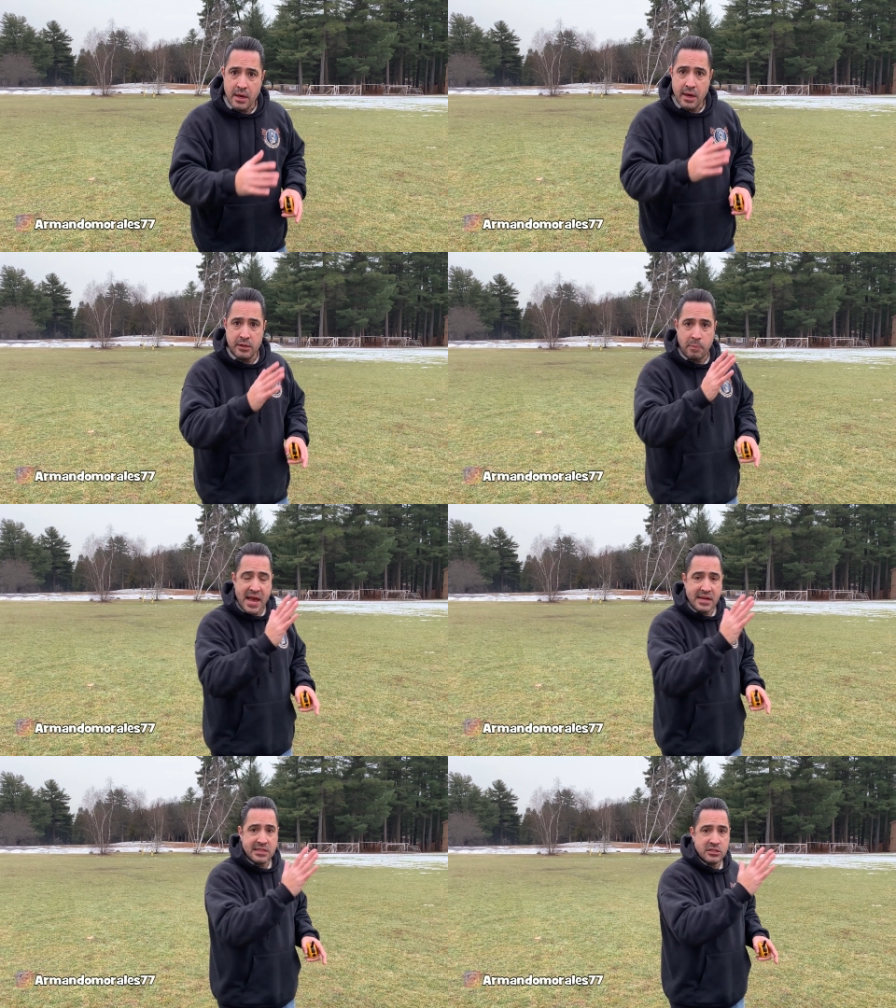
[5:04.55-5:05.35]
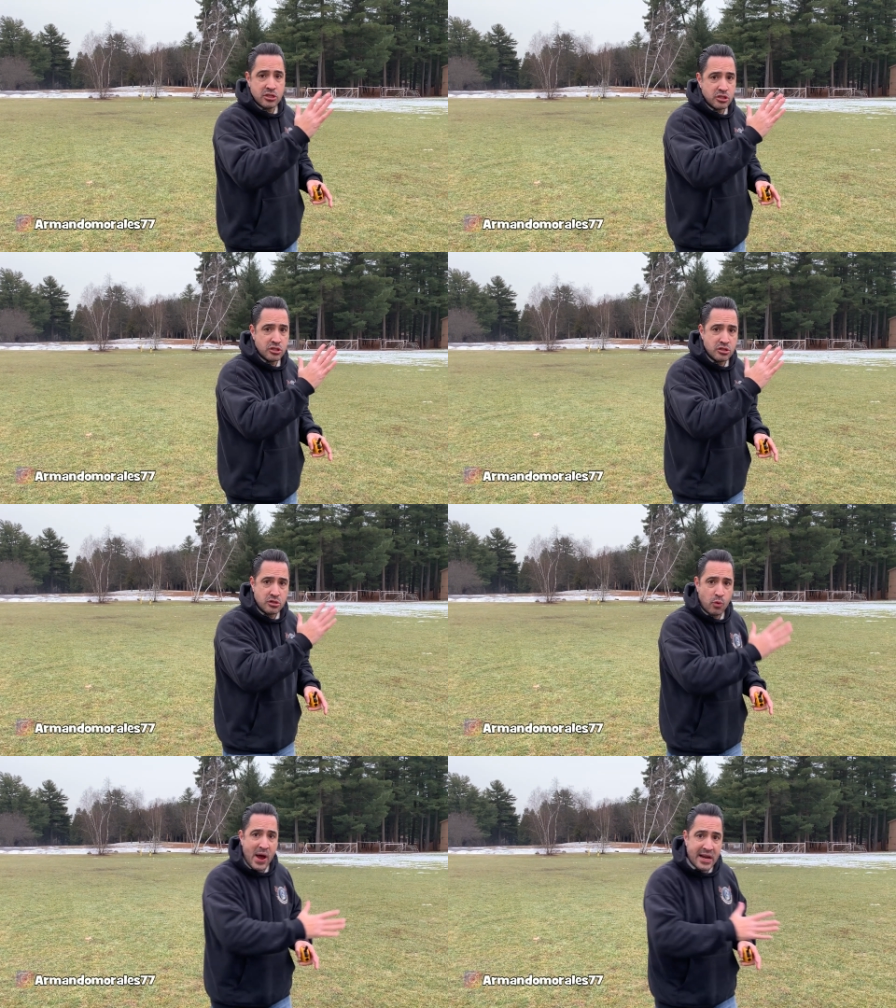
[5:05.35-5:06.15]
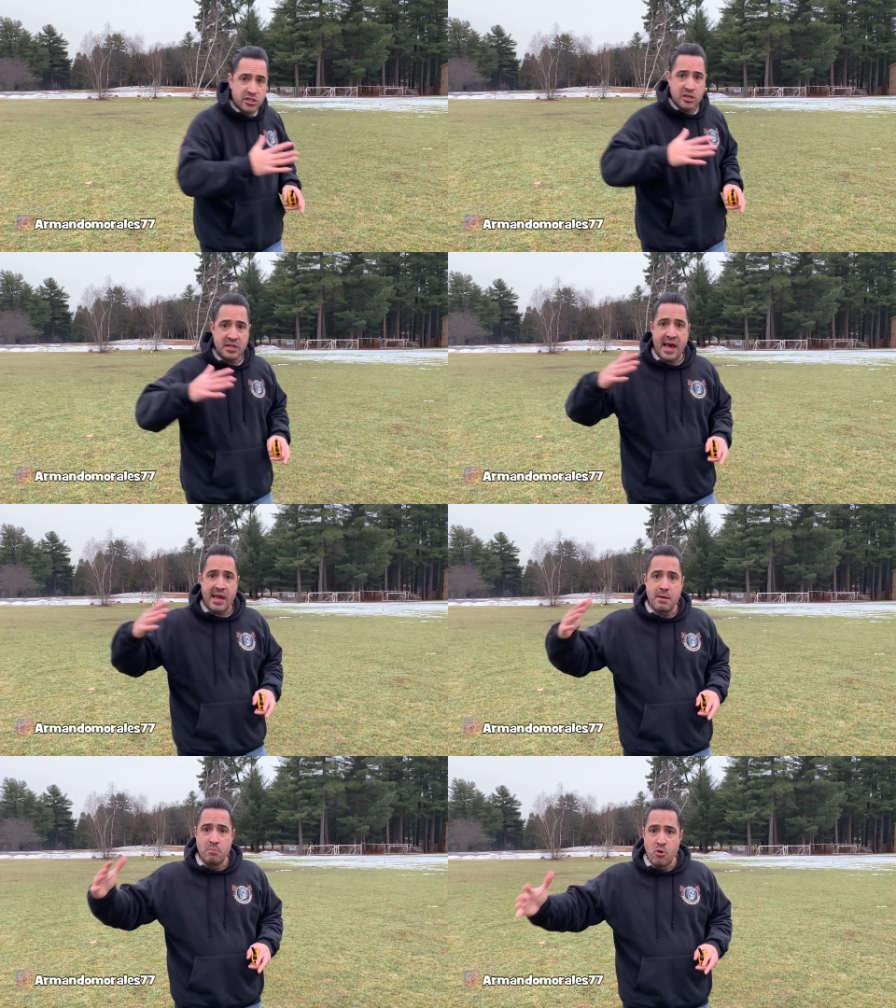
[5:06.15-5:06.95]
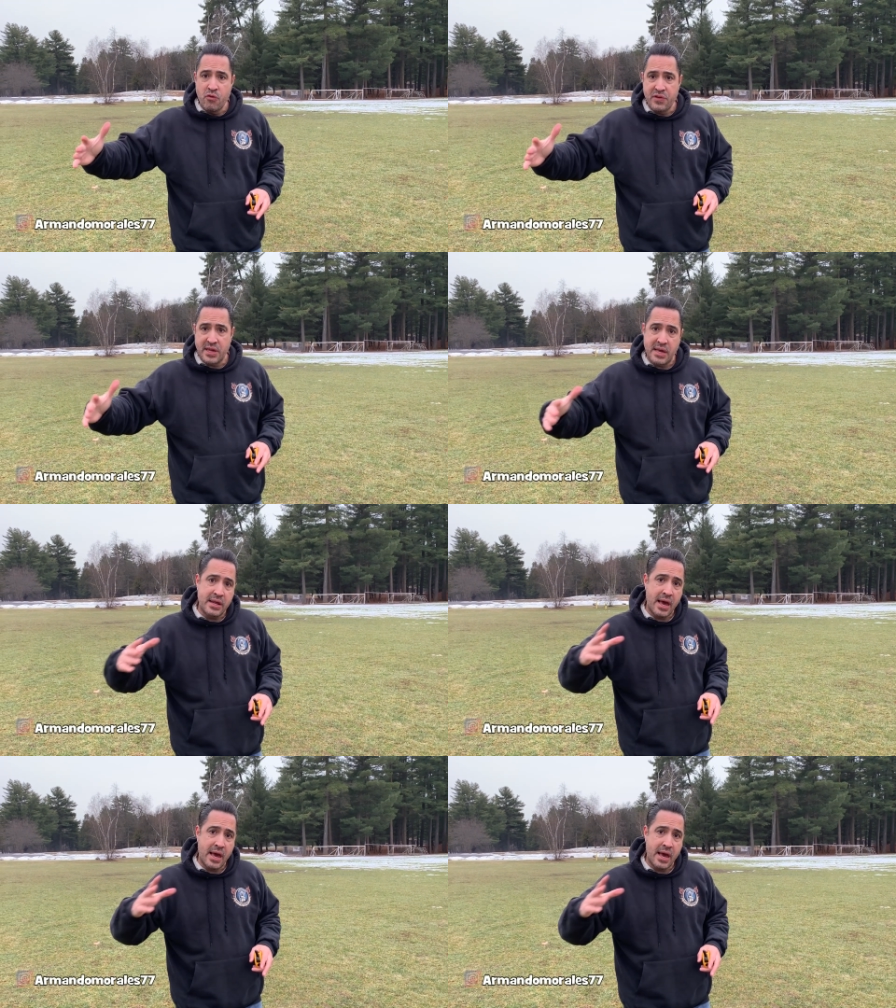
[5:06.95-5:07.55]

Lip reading: and to pay attention to the direction that I am moving in,